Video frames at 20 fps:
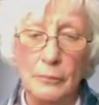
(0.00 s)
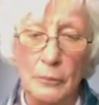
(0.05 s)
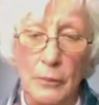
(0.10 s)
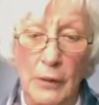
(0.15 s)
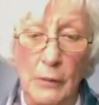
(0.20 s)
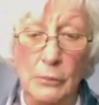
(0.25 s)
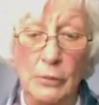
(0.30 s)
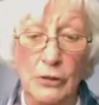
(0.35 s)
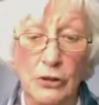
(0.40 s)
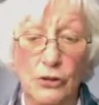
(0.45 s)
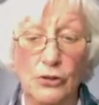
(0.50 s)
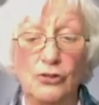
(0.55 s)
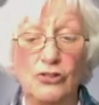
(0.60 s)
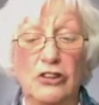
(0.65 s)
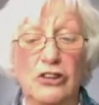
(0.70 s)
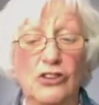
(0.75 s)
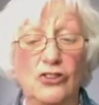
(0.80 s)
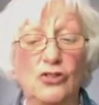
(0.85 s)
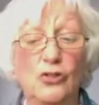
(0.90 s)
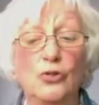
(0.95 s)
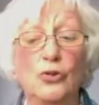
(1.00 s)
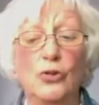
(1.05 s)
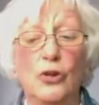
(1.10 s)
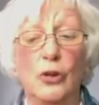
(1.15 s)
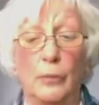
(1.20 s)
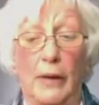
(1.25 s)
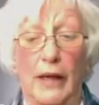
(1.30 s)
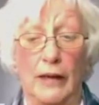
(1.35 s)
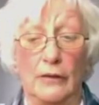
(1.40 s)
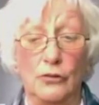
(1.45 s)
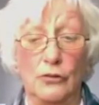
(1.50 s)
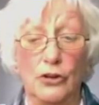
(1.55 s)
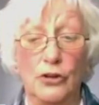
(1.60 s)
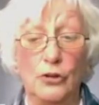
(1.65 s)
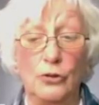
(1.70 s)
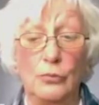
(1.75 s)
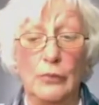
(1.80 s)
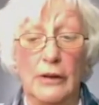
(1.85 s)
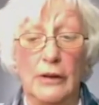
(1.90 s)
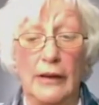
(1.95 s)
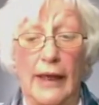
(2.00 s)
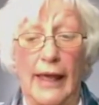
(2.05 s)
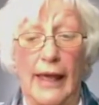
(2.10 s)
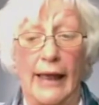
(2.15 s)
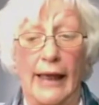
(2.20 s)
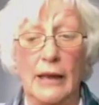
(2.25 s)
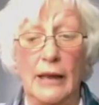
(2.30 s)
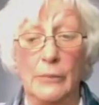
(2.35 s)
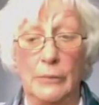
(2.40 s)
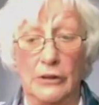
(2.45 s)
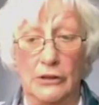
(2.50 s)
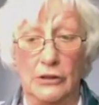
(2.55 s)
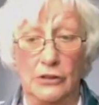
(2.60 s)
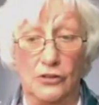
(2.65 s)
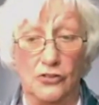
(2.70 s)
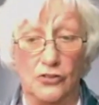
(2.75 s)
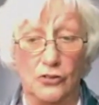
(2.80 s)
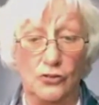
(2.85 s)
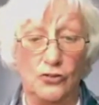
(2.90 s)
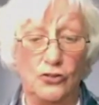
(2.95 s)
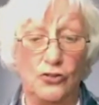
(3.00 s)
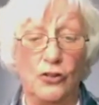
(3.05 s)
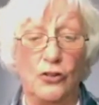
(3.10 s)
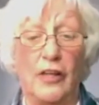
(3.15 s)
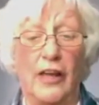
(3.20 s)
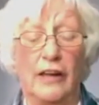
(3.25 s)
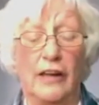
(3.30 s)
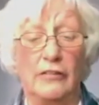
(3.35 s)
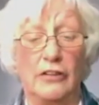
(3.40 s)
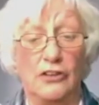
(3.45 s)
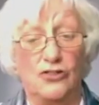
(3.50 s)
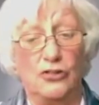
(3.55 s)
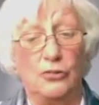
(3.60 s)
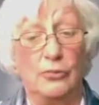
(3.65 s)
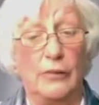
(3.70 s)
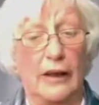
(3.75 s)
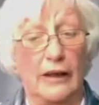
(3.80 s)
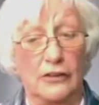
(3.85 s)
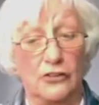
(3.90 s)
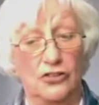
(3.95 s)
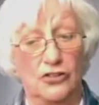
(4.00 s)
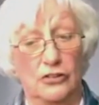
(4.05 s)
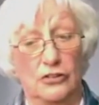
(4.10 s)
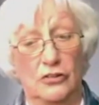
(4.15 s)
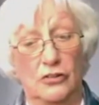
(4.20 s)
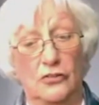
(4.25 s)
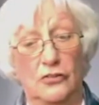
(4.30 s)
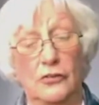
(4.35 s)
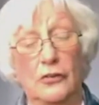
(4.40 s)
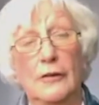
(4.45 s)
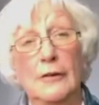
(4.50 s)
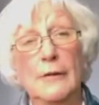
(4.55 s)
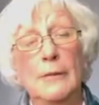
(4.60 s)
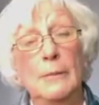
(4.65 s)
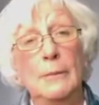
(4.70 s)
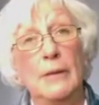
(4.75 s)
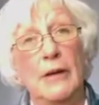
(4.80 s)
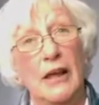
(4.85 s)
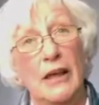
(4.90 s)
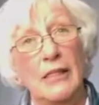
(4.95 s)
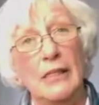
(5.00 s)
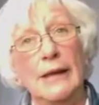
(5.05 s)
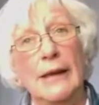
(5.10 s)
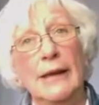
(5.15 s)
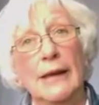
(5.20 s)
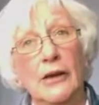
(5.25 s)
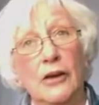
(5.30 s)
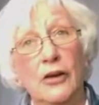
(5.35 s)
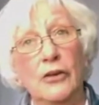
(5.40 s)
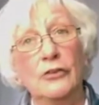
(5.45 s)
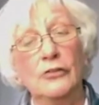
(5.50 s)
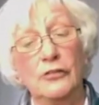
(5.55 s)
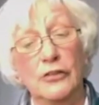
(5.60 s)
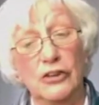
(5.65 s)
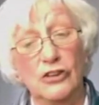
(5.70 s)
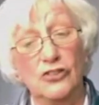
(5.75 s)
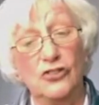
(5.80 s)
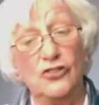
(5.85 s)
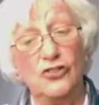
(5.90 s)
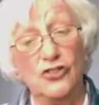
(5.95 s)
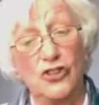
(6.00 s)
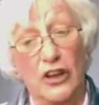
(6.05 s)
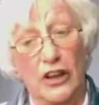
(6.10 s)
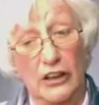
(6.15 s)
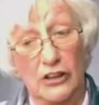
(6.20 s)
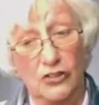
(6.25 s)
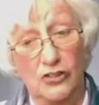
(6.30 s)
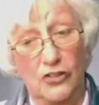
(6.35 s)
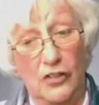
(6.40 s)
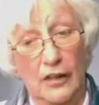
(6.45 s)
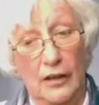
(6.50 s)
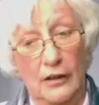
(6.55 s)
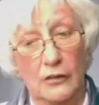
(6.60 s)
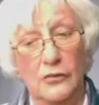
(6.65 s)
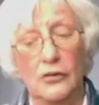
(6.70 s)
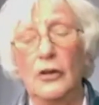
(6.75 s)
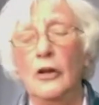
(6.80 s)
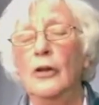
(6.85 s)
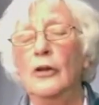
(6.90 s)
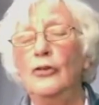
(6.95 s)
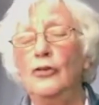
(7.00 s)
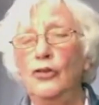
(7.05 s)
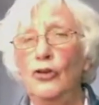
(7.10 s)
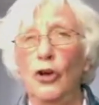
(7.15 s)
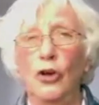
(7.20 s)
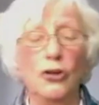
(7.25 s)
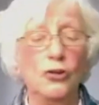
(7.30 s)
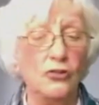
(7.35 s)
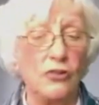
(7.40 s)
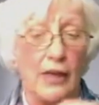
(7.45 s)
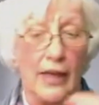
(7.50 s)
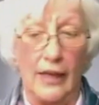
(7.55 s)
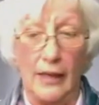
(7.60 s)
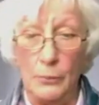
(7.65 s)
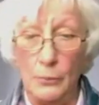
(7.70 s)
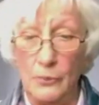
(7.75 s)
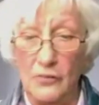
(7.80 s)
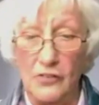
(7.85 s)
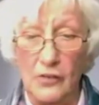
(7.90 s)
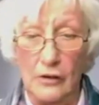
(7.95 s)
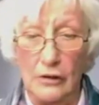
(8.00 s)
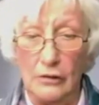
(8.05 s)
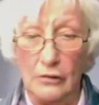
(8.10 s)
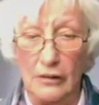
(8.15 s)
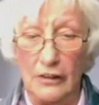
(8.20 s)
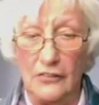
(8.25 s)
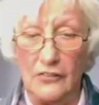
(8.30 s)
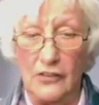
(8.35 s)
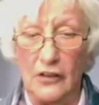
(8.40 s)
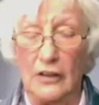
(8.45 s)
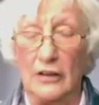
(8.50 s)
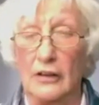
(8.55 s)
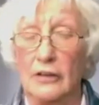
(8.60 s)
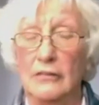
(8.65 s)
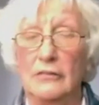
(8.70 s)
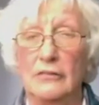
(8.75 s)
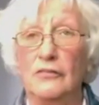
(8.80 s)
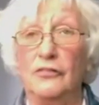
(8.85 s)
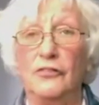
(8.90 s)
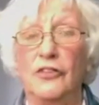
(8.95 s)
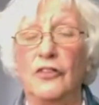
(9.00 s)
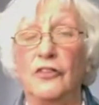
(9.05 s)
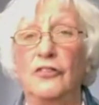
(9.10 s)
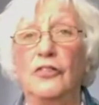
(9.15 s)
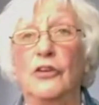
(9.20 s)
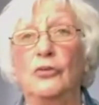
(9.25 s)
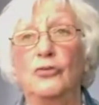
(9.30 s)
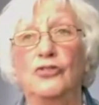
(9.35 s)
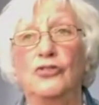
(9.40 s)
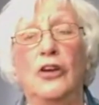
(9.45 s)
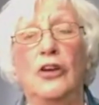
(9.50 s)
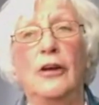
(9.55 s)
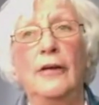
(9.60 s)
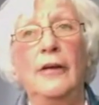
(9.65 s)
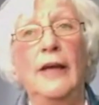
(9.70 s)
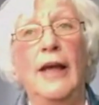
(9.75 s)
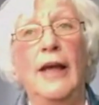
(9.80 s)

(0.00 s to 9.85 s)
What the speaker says: People usually talk about human element to their interactions, but I think COVID has changed that. Not absolutely certain for the future.